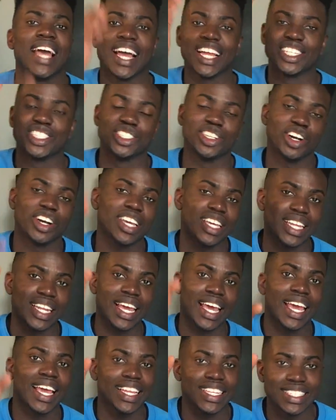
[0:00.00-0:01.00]
that jerking
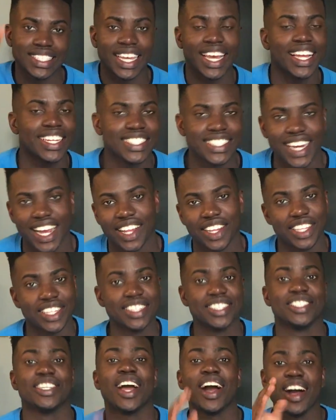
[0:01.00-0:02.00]
ain't dead
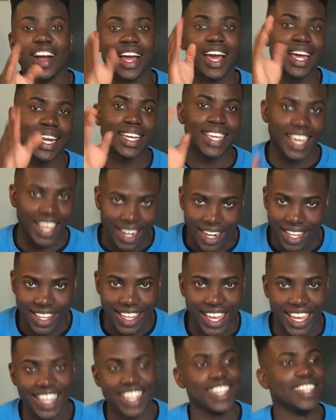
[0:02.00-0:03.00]
challenge, y'all gotta get on
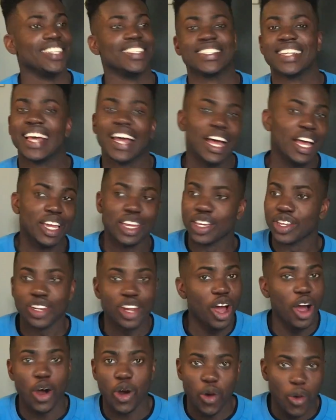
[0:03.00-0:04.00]
that, cause you
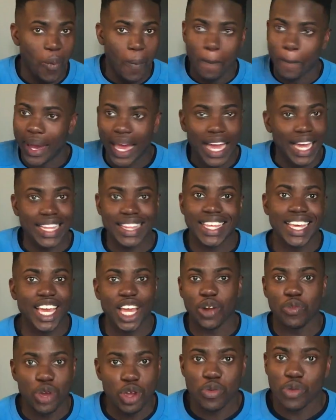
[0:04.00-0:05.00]
know back
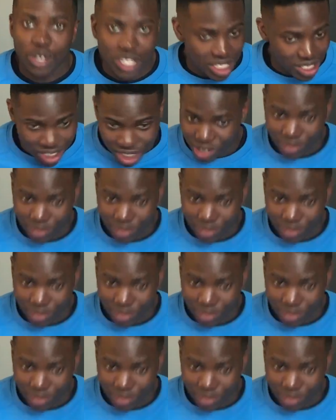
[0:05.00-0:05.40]
then we was.